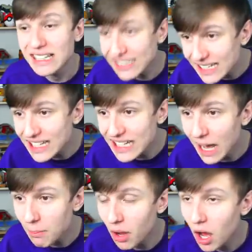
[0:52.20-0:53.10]
C D
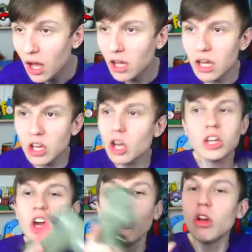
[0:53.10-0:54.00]
M,
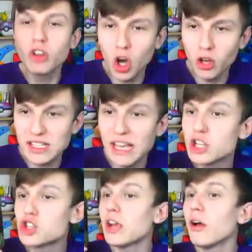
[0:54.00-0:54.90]
N'Golo Kante,
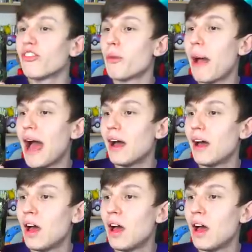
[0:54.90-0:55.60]
straight off the bat.